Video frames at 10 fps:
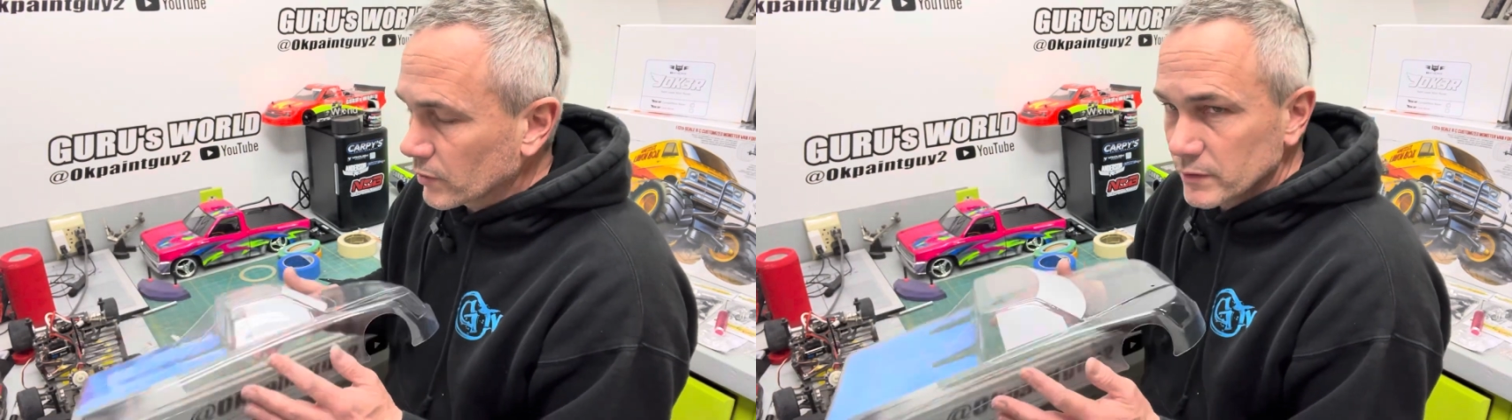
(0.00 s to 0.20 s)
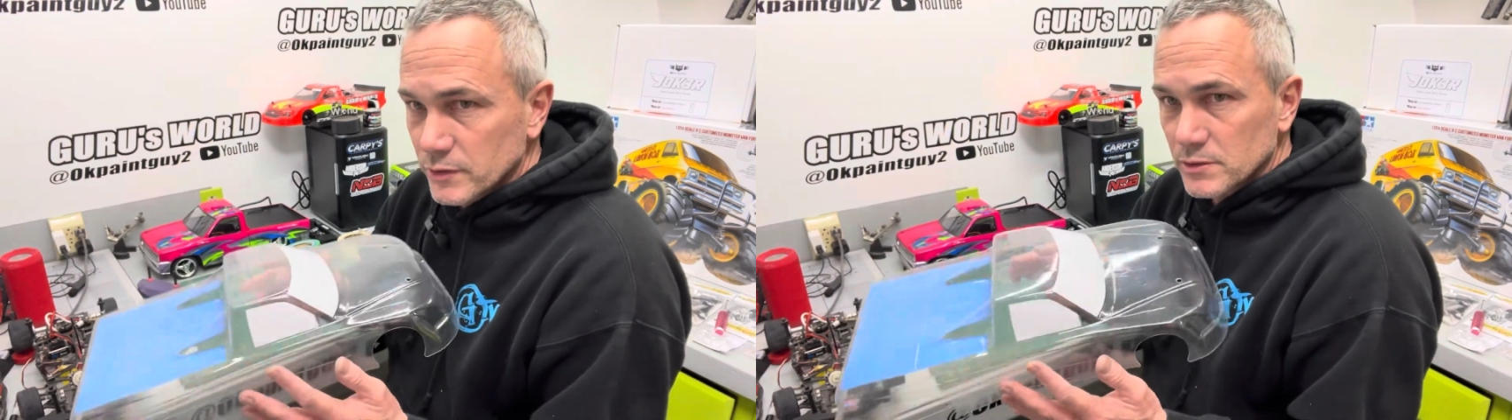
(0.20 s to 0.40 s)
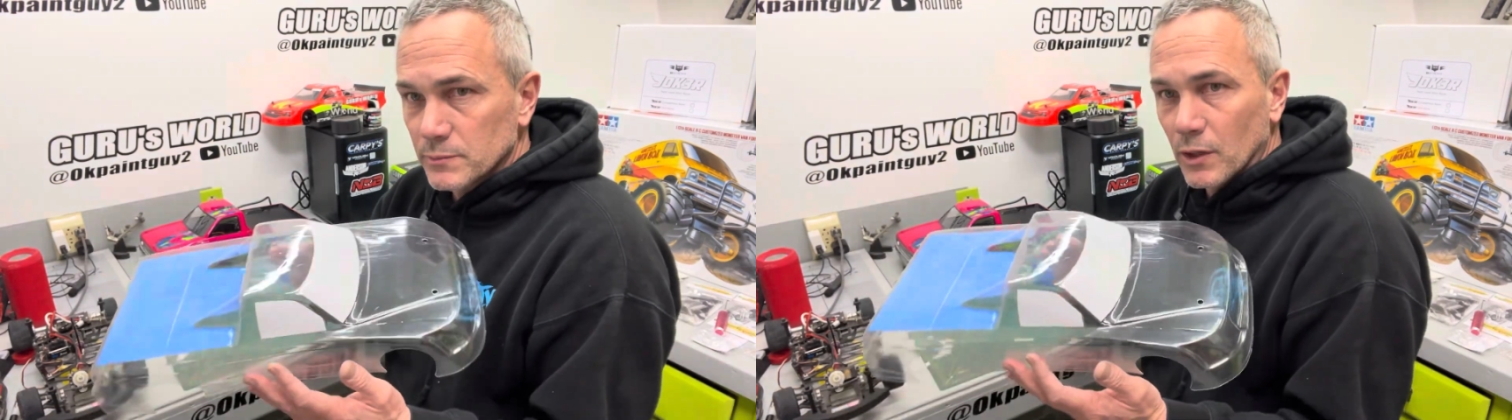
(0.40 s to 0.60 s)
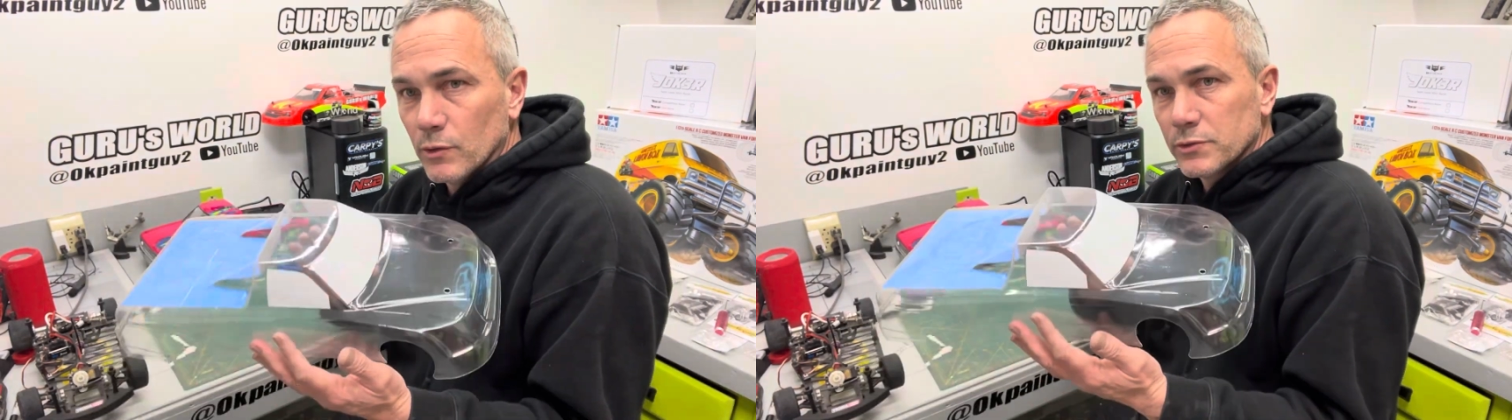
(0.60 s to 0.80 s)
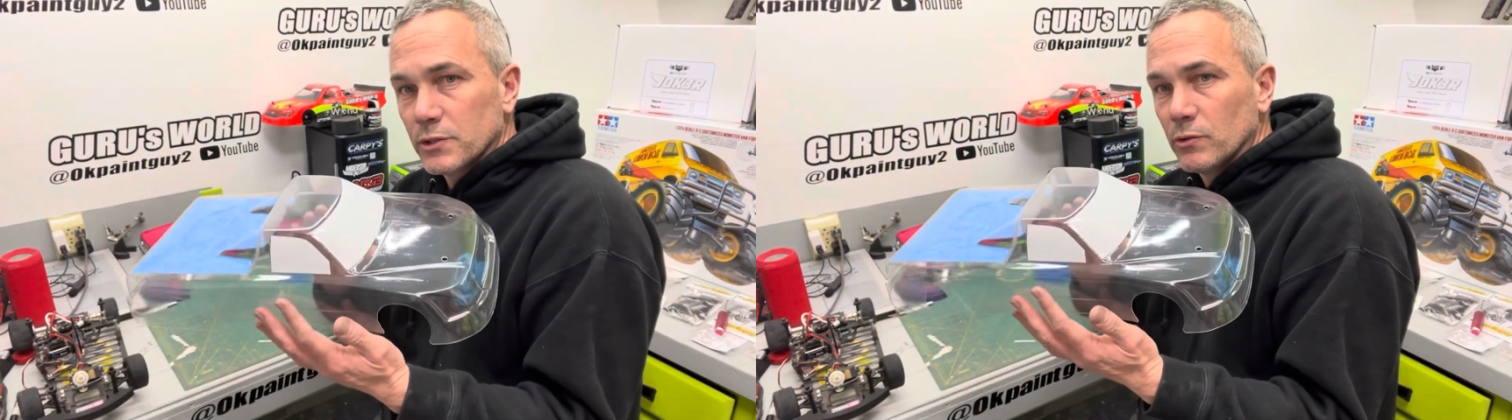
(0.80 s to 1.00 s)
going to do some
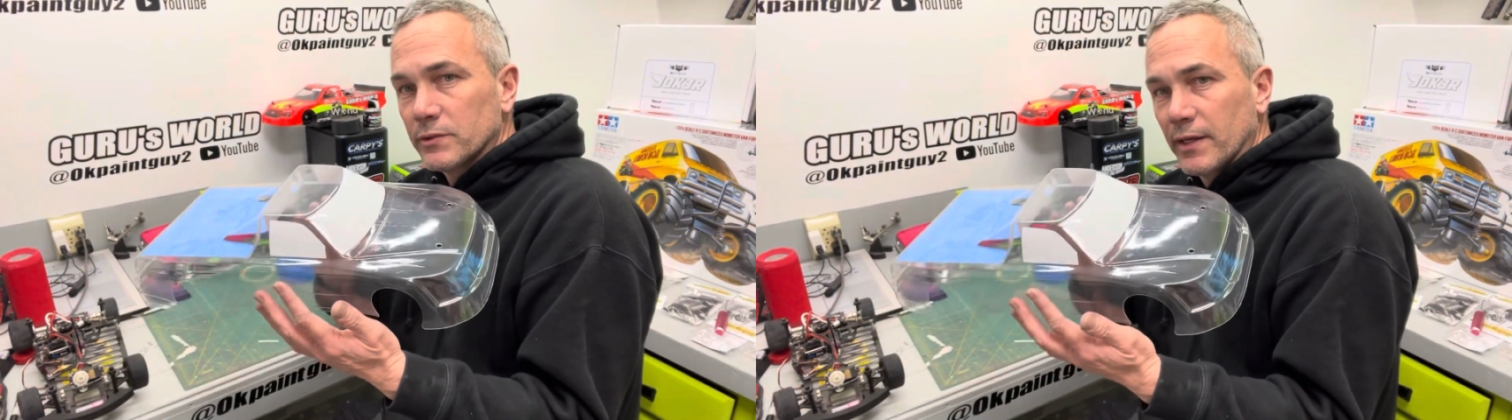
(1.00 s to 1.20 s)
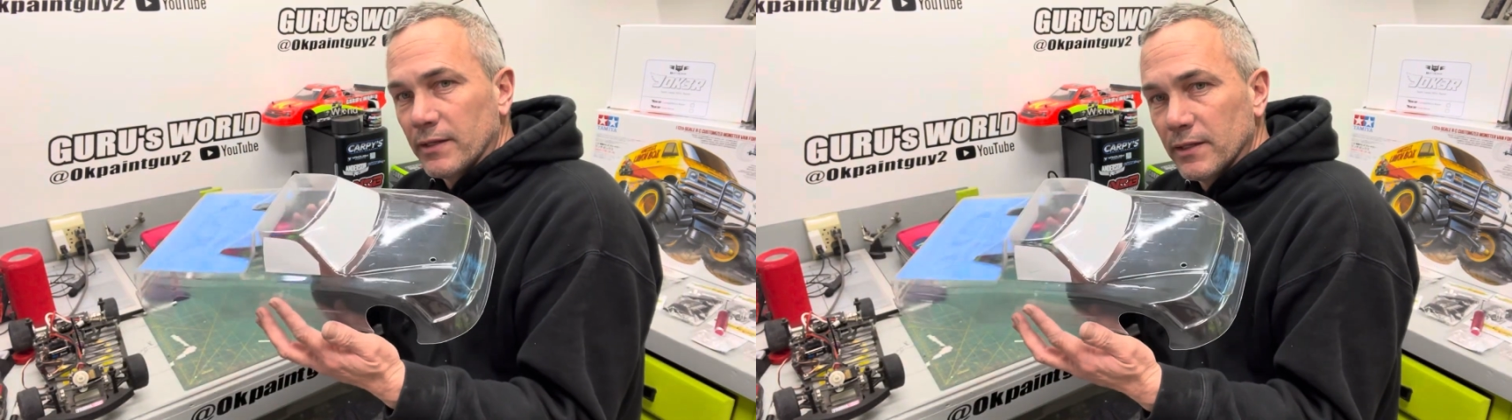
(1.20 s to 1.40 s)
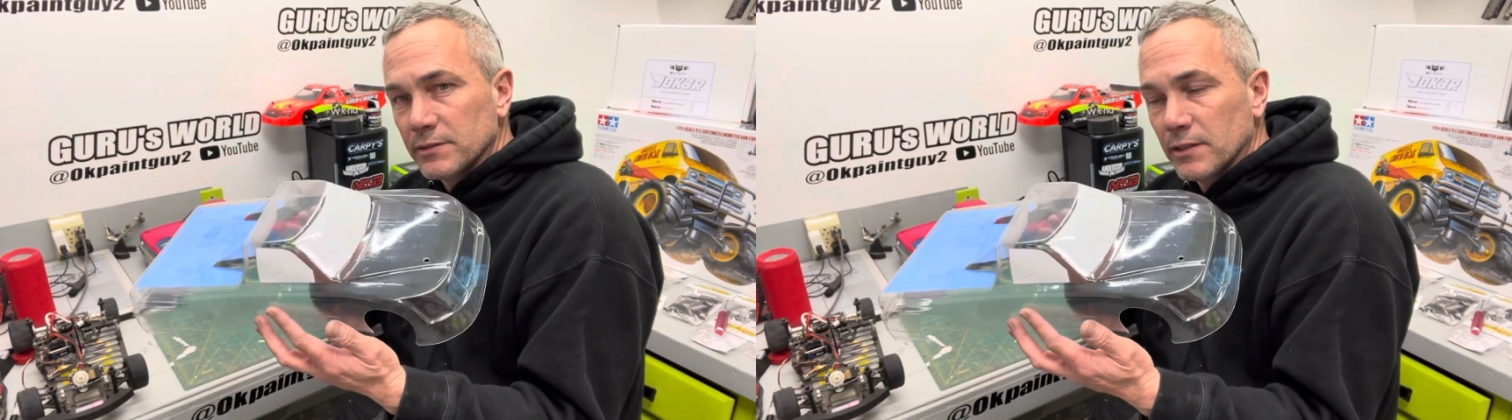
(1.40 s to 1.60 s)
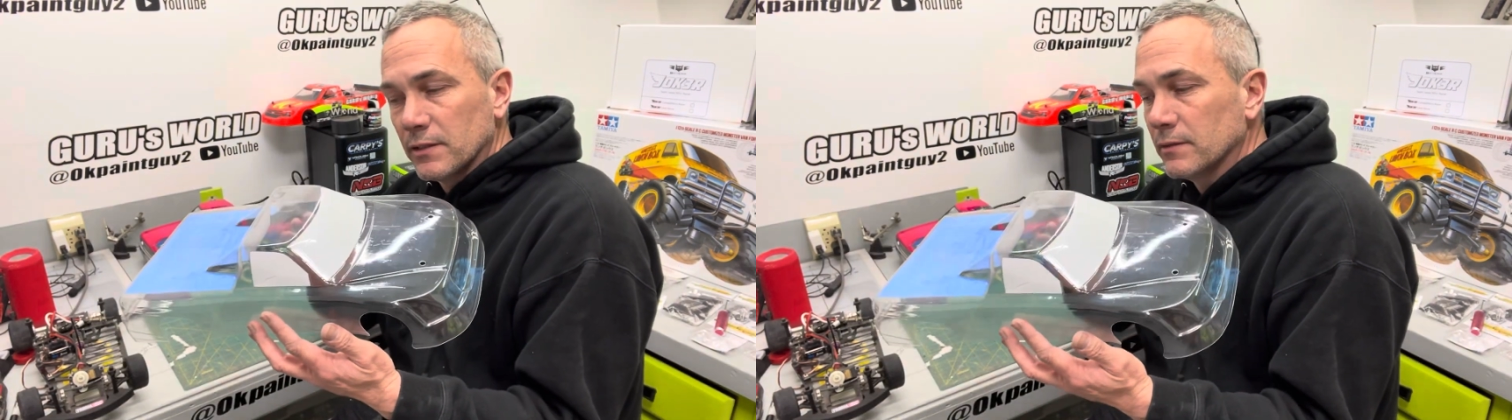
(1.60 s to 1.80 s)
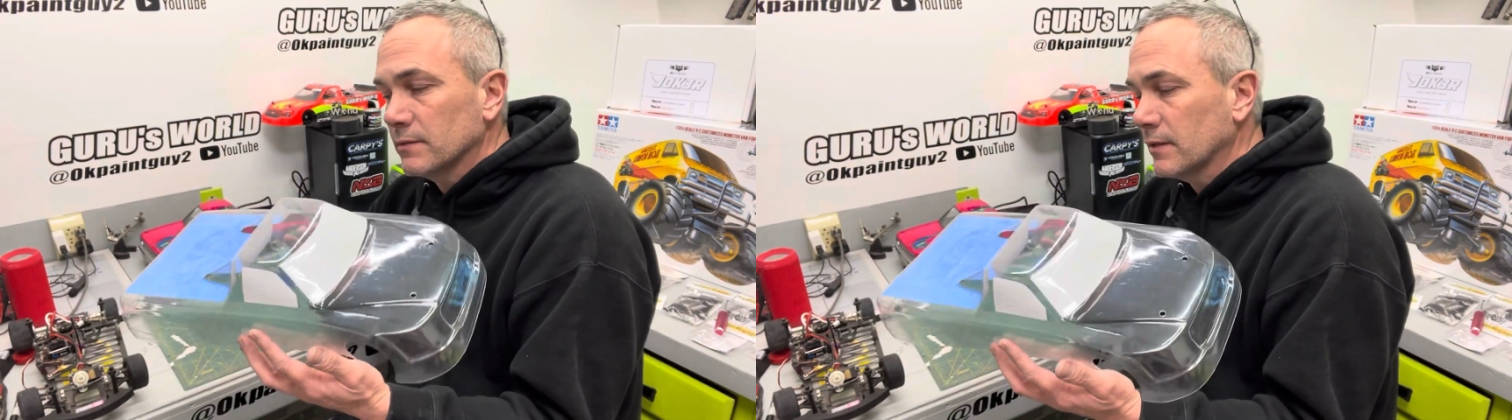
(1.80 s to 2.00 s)
old school techniques
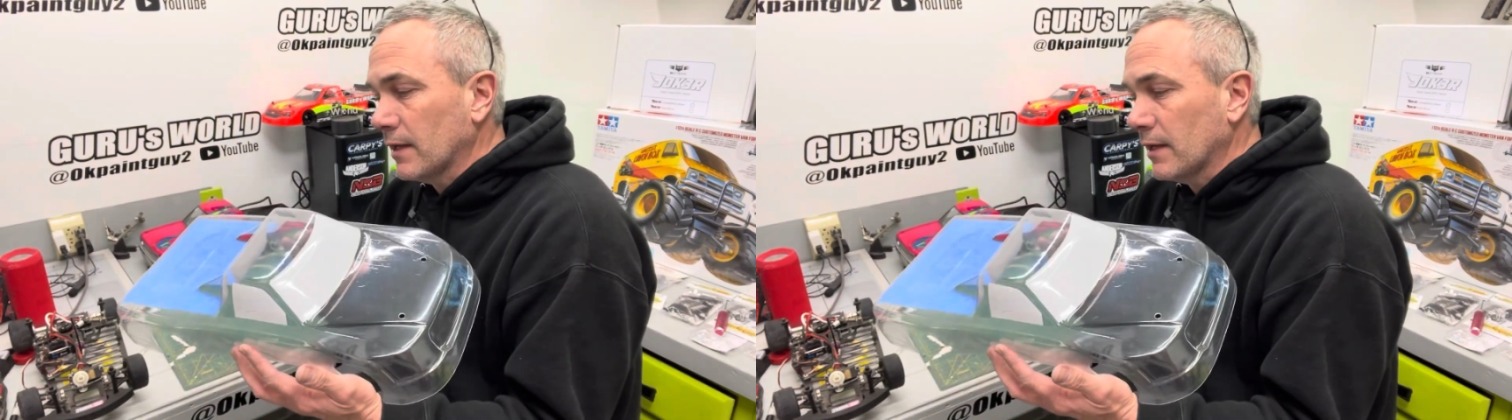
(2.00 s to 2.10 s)
here.